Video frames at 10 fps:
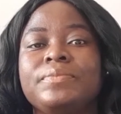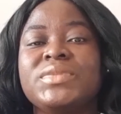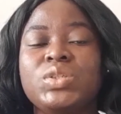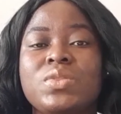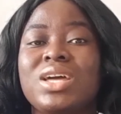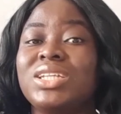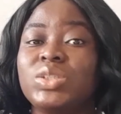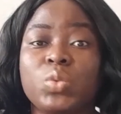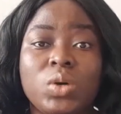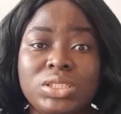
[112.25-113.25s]
So that's
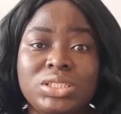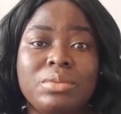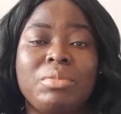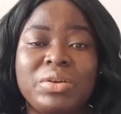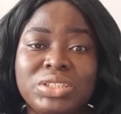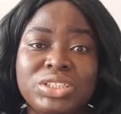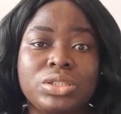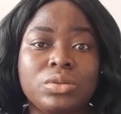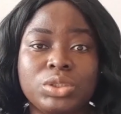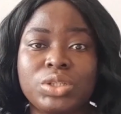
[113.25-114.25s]
what marriage as a
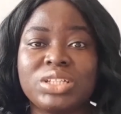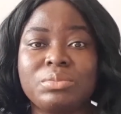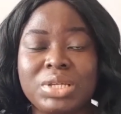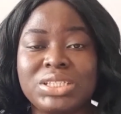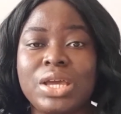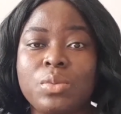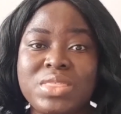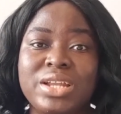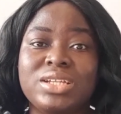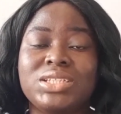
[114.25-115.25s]
contract means. I hope
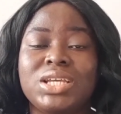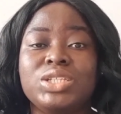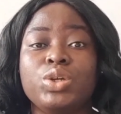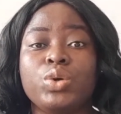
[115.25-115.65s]
that answers your